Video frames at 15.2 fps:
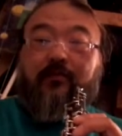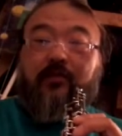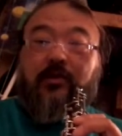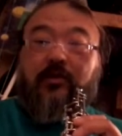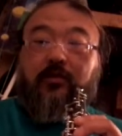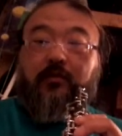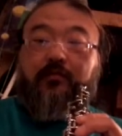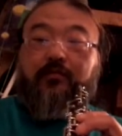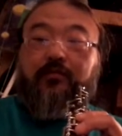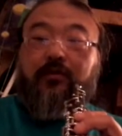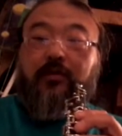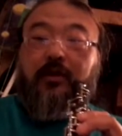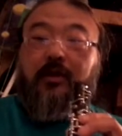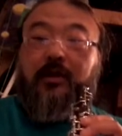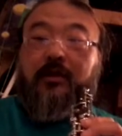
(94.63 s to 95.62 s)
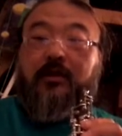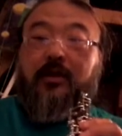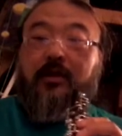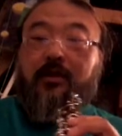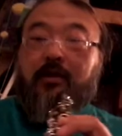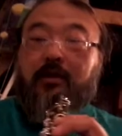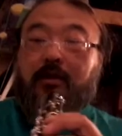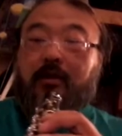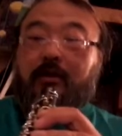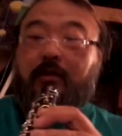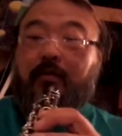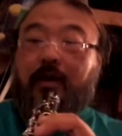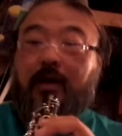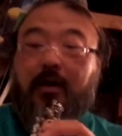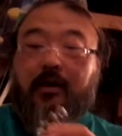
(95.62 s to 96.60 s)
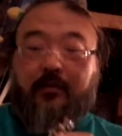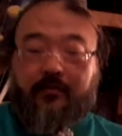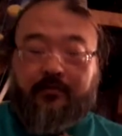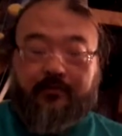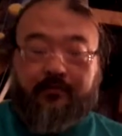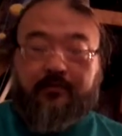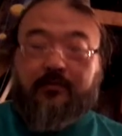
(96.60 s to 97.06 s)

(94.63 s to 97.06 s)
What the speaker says: So plug the bottom